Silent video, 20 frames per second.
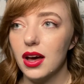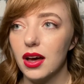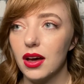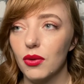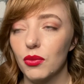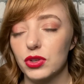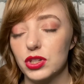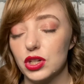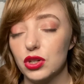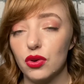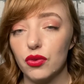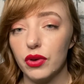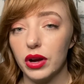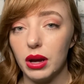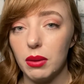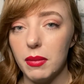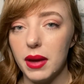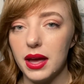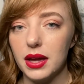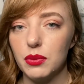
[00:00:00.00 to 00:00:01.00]
which I don't
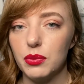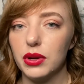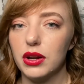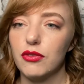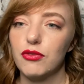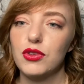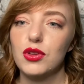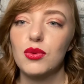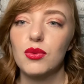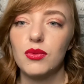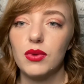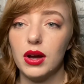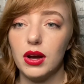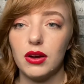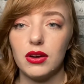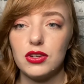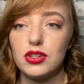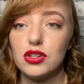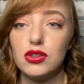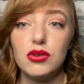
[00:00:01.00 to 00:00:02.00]
recommend, but if you are
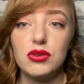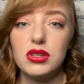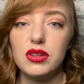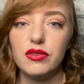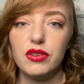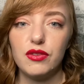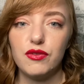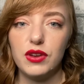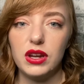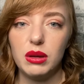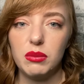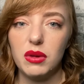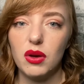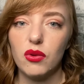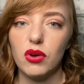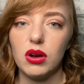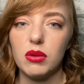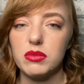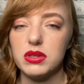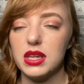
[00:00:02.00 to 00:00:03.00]
exclusively feeding
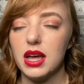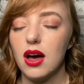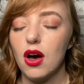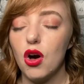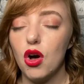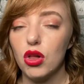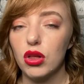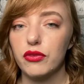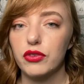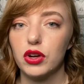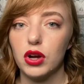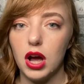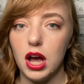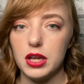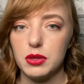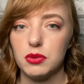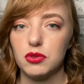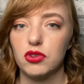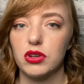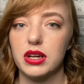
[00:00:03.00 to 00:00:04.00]
mealworms, that all of your
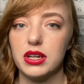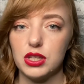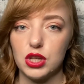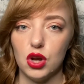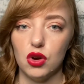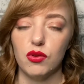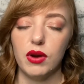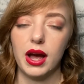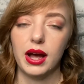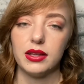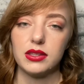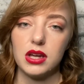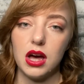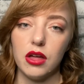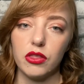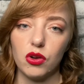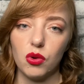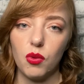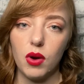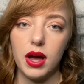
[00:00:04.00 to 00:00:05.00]
husbandry is correct
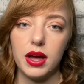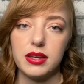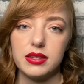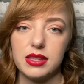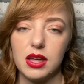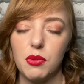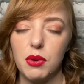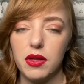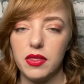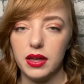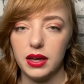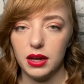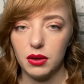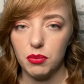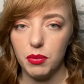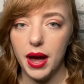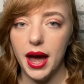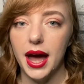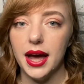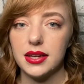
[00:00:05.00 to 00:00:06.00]
otherwise. That way they can
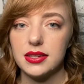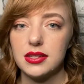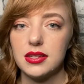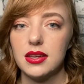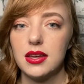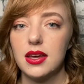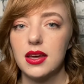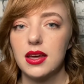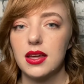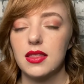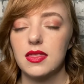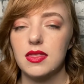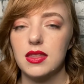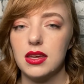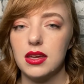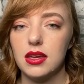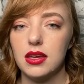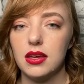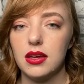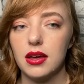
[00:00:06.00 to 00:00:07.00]
pass
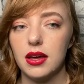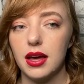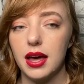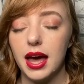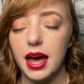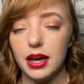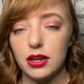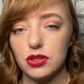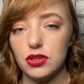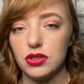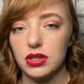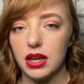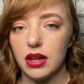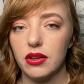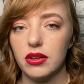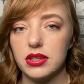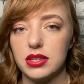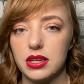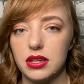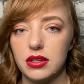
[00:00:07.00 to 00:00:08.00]
the
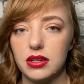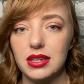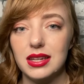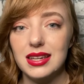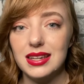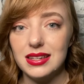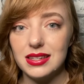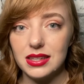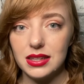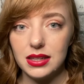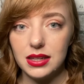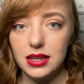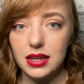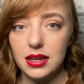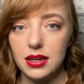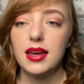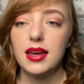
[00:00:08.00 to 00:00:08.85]
exoskeleton easily.